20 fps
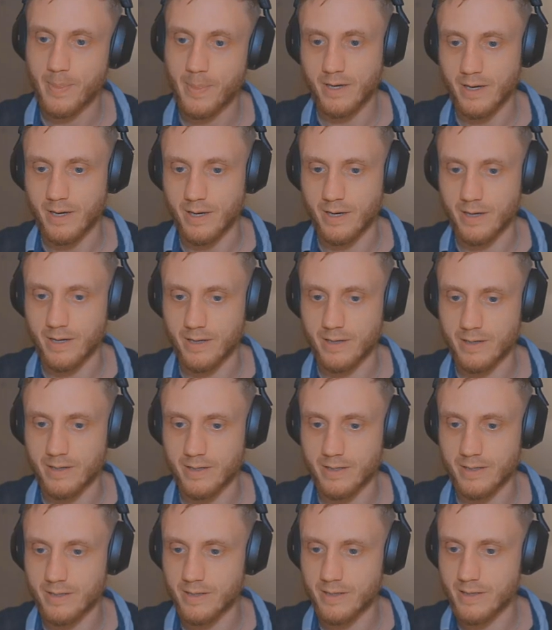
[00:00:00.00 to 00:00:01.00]
And
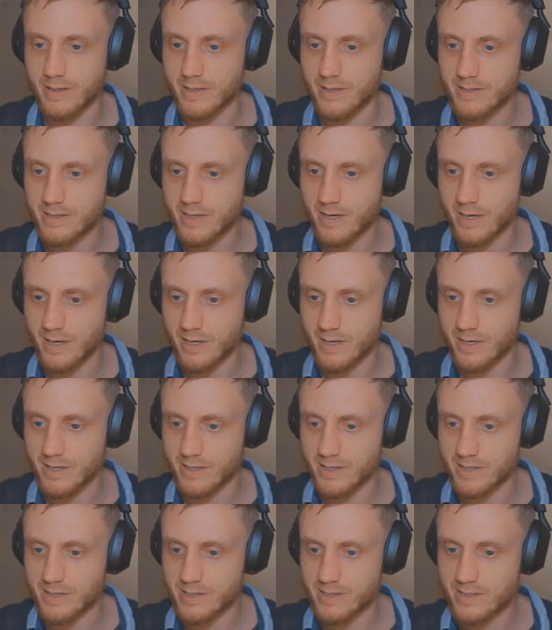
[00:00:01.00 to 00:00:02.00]
in this
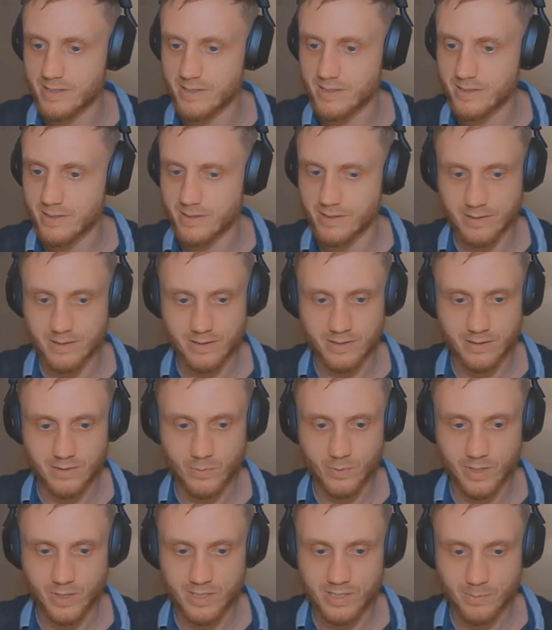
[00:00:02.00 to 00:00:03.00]
case,
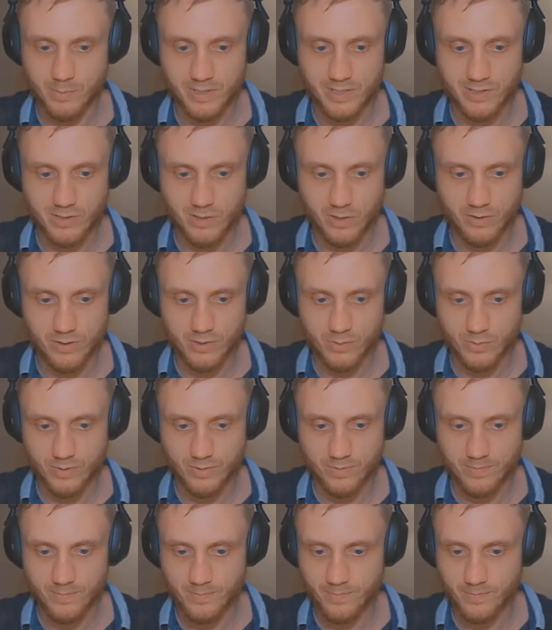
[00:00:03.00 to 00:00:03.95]
we can simply install this one.